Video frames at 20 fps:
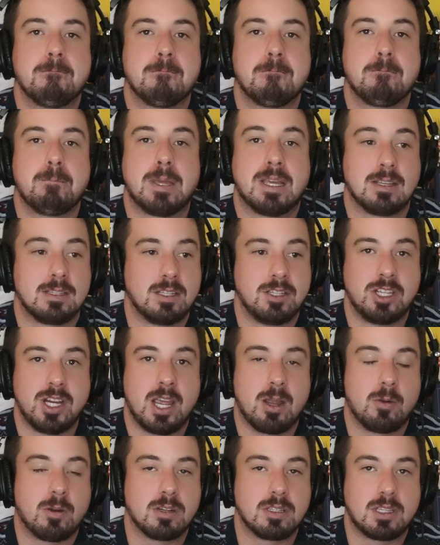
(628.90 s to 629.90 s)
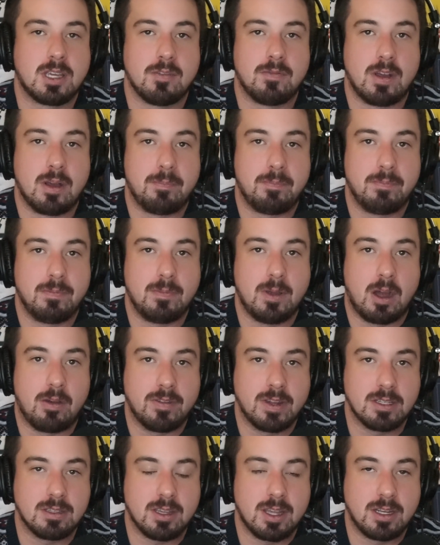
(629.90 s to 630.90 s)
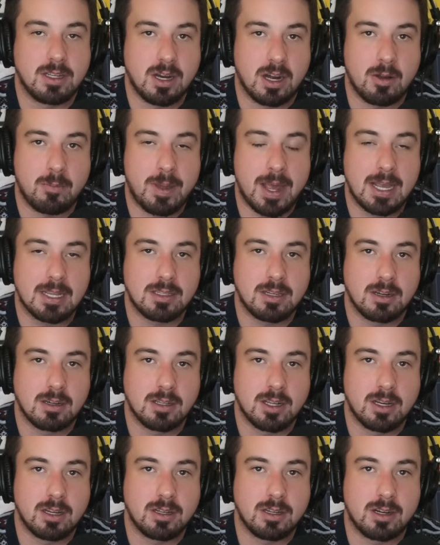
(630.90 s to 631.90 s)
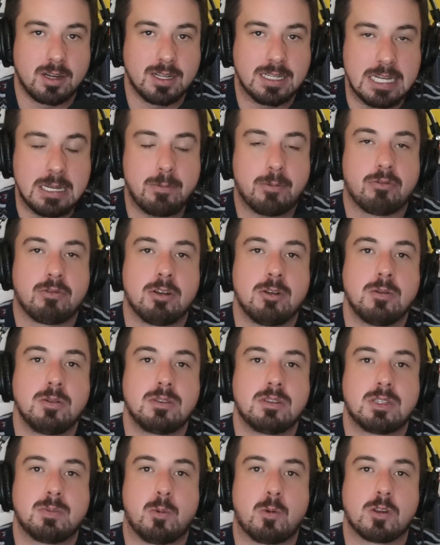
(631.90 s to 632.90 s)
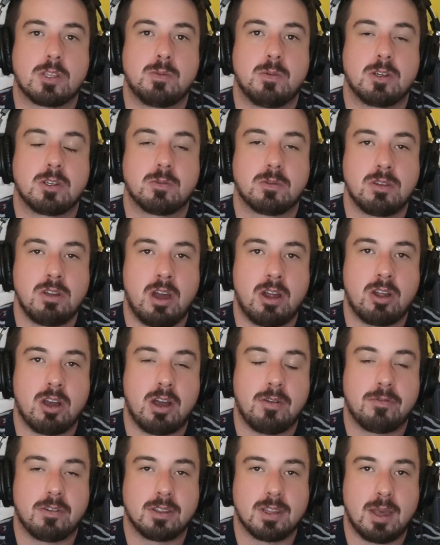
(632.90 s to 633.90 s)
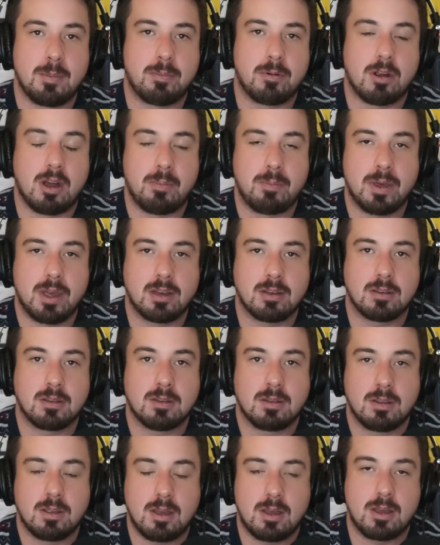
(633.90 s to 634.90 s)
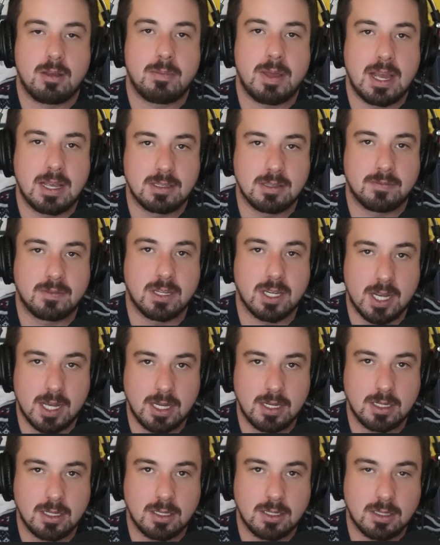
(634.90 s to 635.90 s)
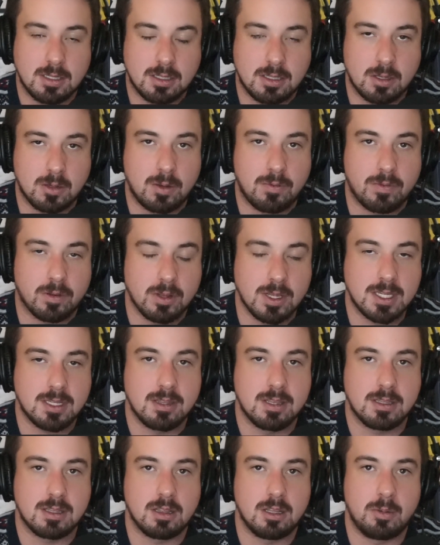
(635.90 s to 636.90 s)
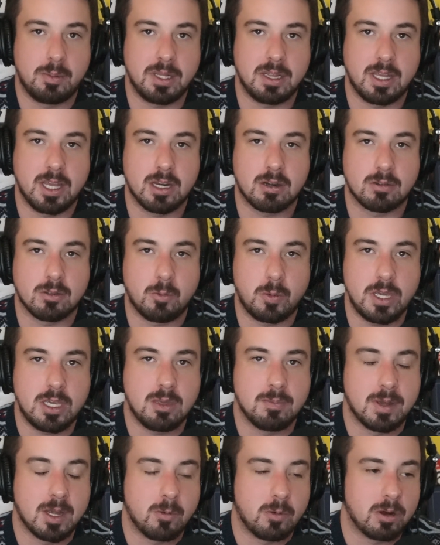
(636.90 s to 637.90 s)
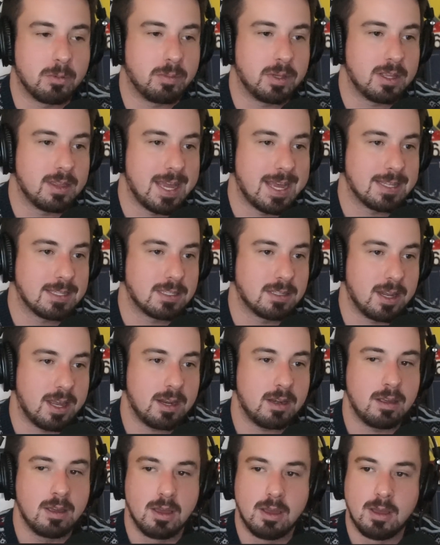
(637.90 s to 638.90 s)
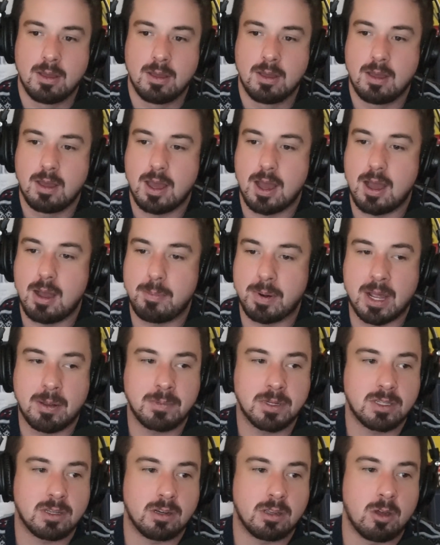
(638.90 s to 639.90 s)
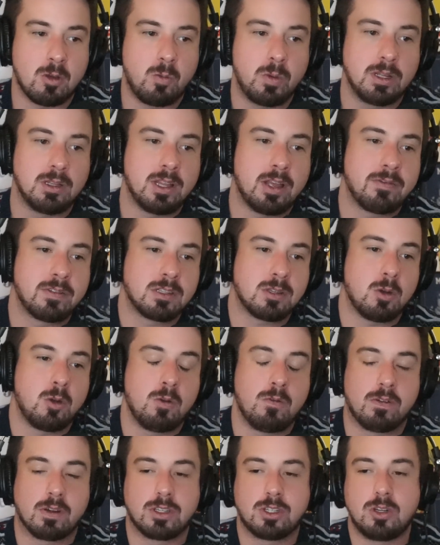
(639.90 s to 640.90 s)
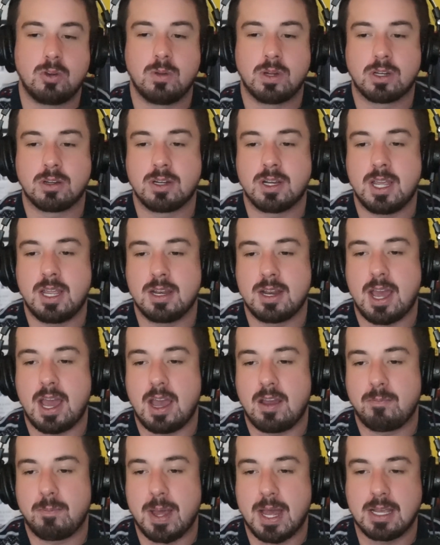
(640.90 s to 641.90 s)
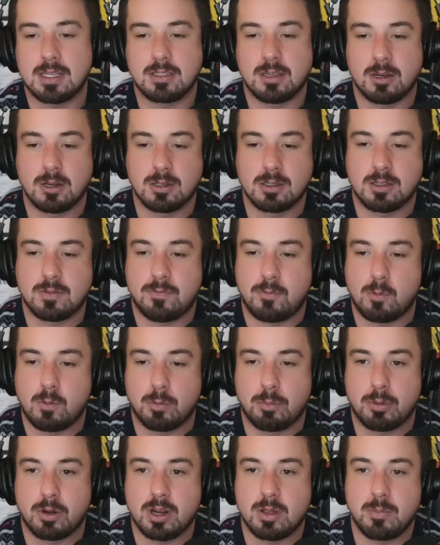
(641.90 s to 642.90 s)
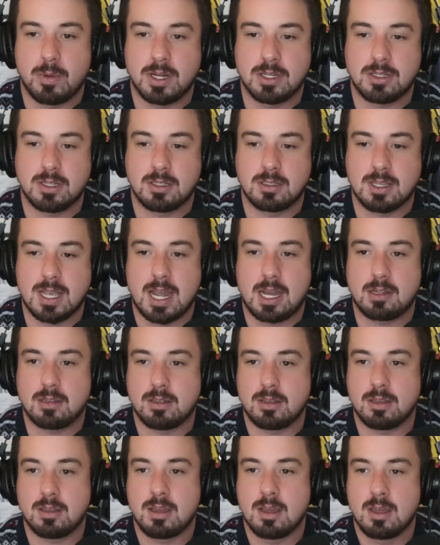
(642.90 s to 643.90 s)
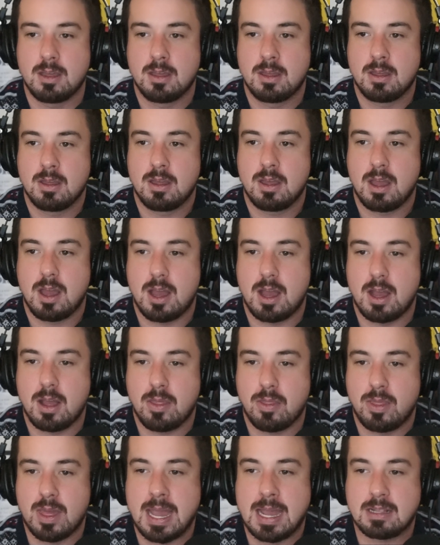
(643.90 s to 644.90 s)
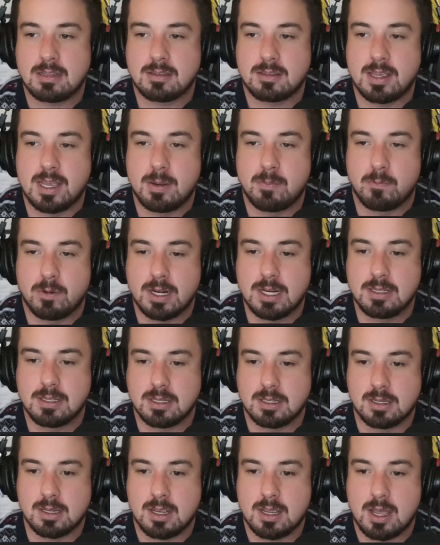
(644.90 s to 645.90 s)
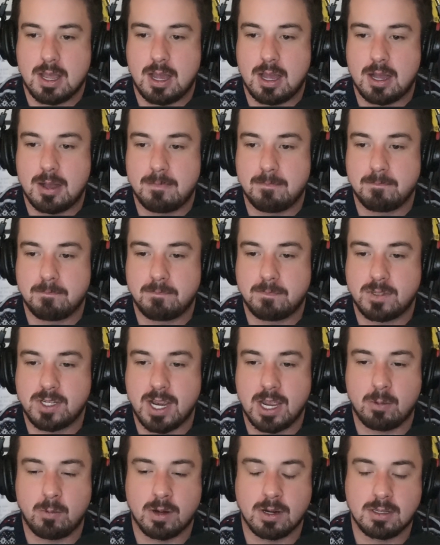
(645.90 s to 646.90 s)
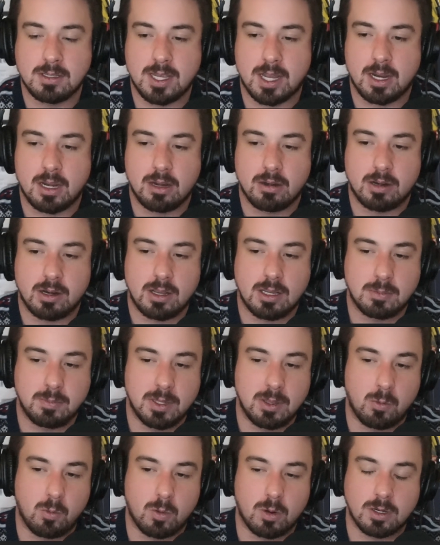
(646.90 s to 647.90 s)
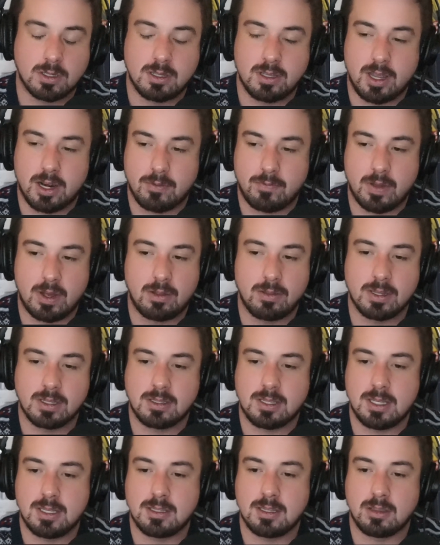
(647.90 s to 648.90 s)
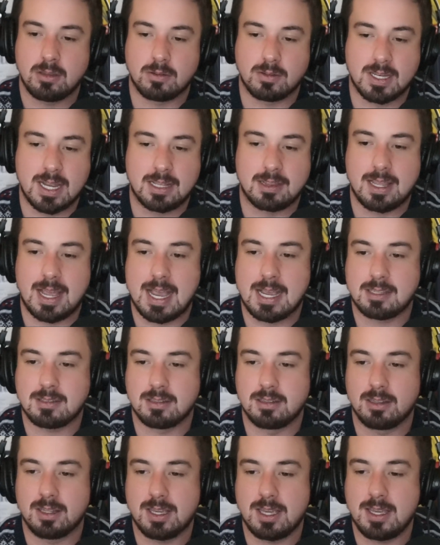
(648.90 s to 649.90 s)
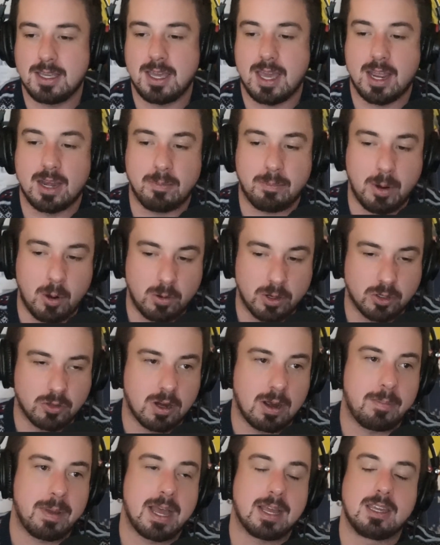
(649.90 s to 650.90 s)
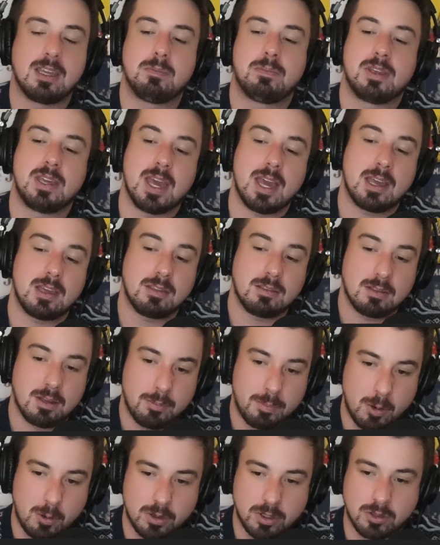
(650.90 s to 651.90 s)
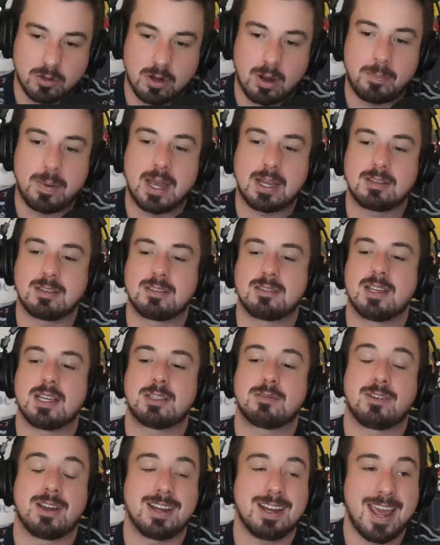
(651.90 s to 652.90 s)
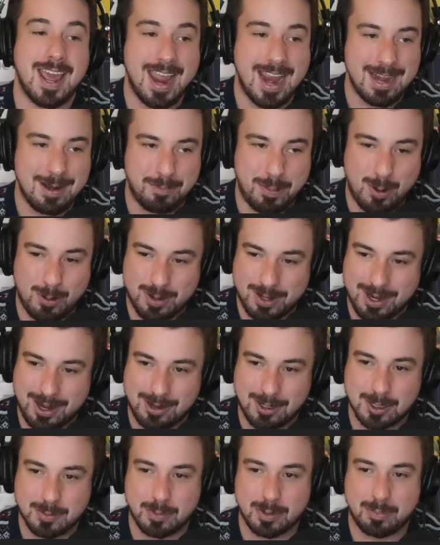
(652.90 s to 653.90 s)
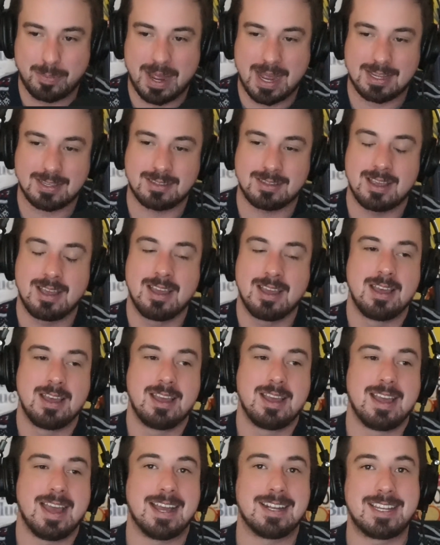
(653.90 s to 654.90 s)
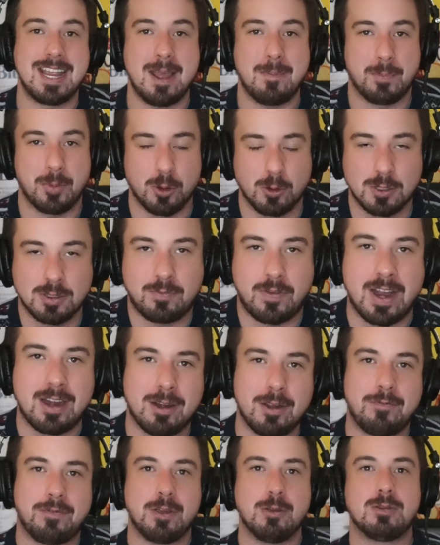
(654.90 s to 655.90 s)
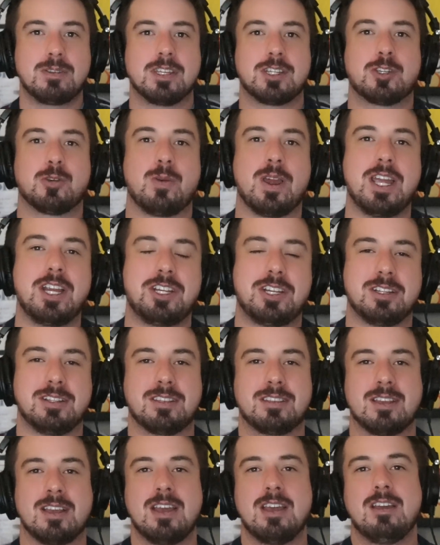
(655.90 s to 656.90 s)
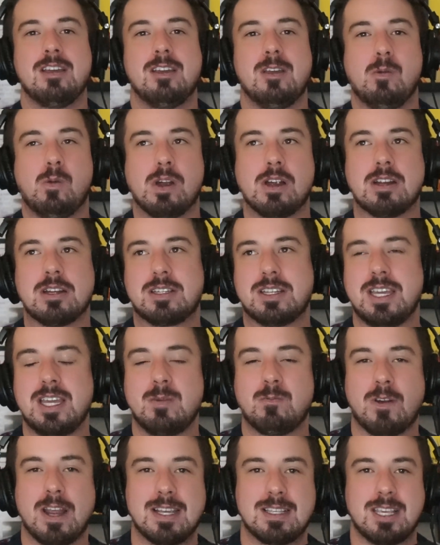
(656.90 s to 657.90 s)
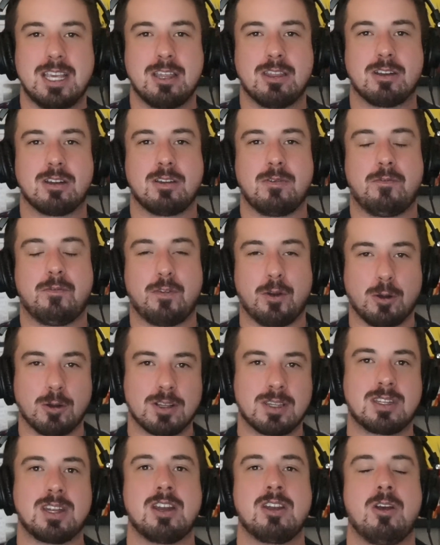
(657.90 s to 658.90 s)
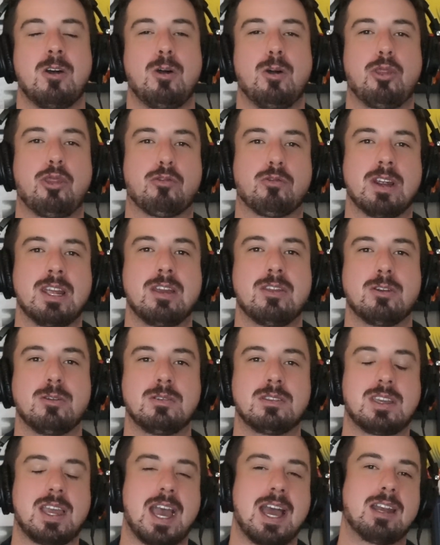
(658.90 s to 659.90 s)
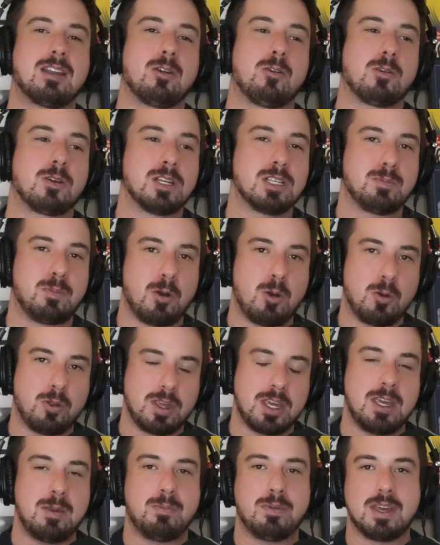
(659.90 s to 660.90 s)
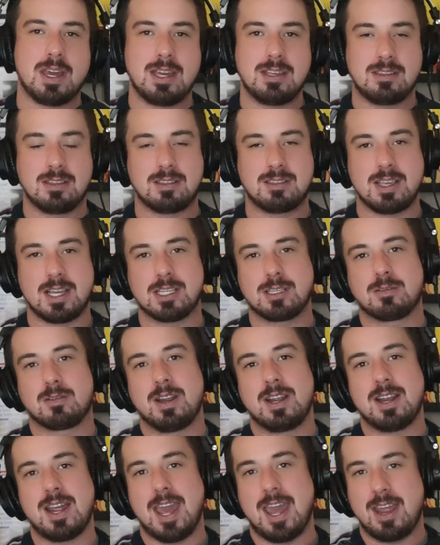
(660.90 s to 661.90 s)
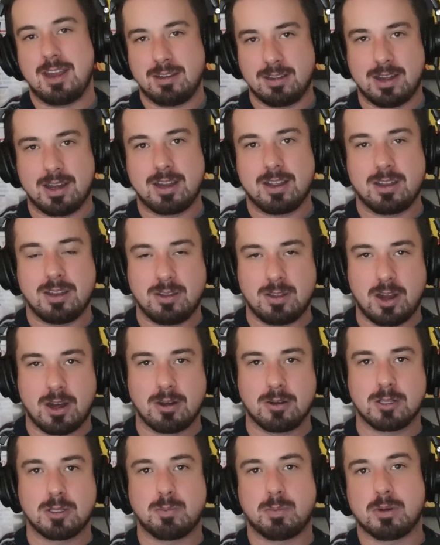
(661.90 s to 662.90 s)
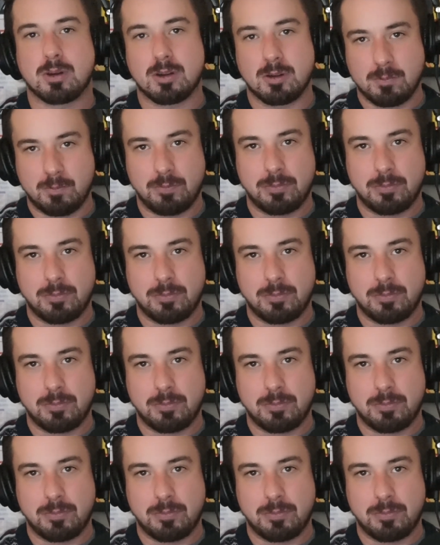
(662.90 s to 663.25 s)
because the Jaguars give up, obviously, a ton of pass yards and a ton of deep throws. Sportsbooks were not offering that prop bet as of tonight. So if you're listening to this a little bit later in the week, you might want to play that instead. But I'm just going to go Will Levis over 208.5 pass yards for pretty much exactly that same reason. Jaguars secondary has been the worst in the NFL this season. They're dead last in the league in opponent dropback EPA, opponent dropback success rate, and opponent yards per pass attempt. There's very few situations where a team ranks either first in all three of those categories, both EPA, success rate, and kind of yards per